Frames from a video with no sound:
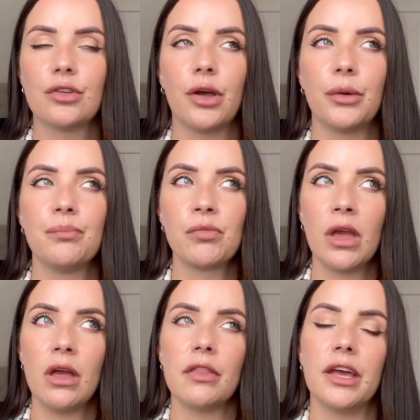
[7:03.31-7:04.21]
So
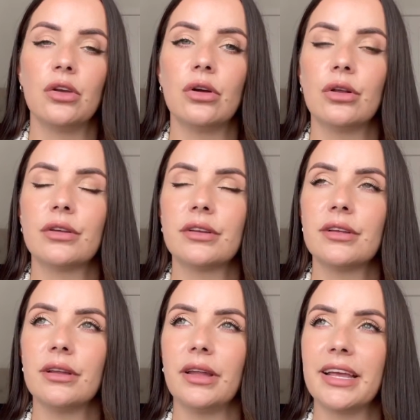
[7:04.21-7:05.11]
they're not
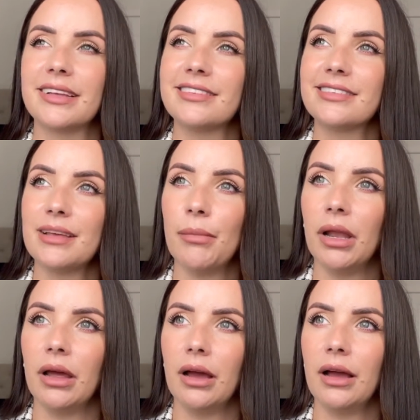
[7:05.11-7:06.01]
like
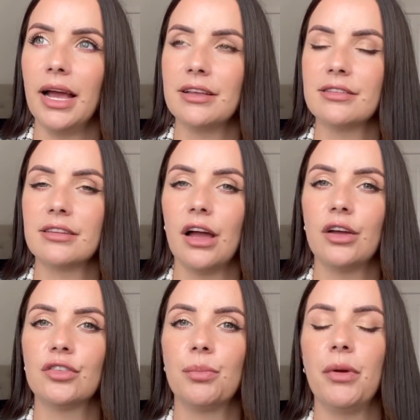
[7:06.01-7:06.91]
similar as
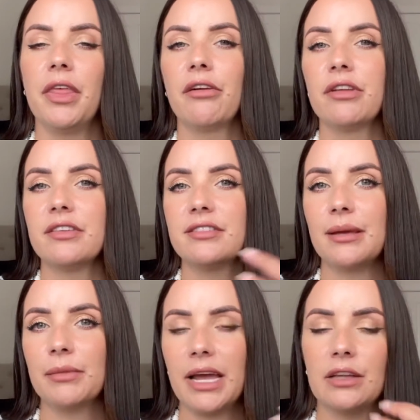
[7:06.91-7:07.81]
such, but they're in the
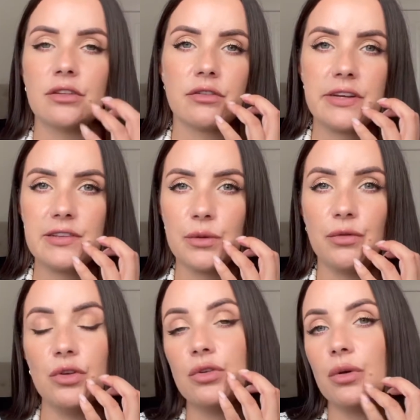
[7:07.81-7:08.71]
same category. So
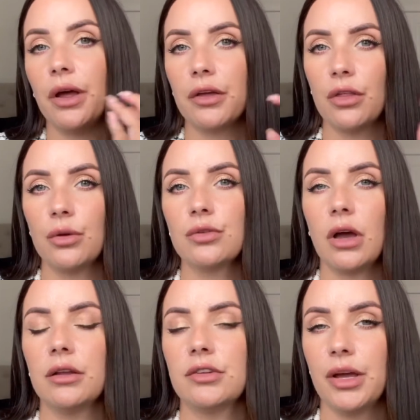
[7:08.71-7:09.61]
if you do like those
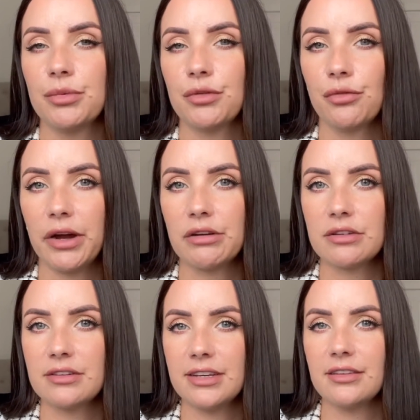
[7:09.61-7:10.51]
types of
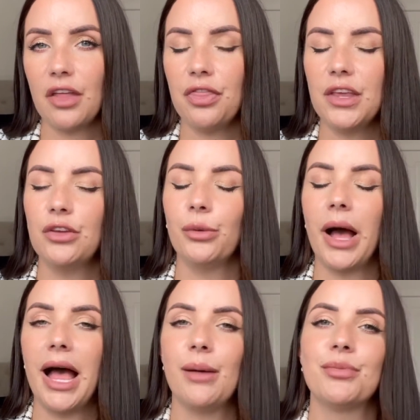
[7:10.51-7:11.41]
fragrances, I think you
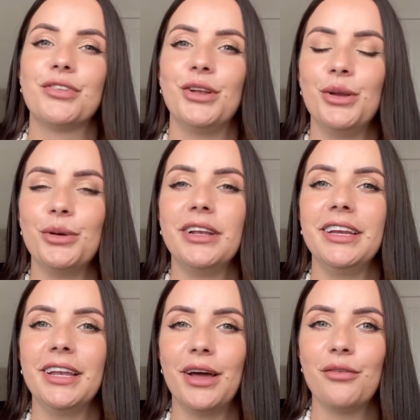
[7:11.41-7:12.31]

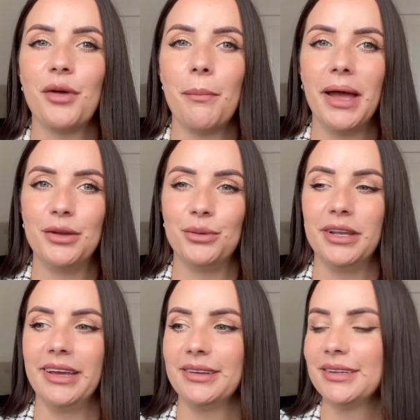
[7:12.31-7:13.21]
absolutely love
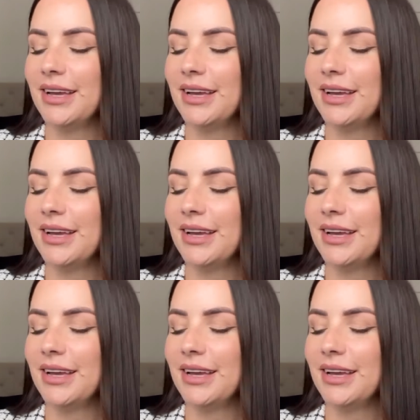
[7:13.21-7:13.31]
Mandorle.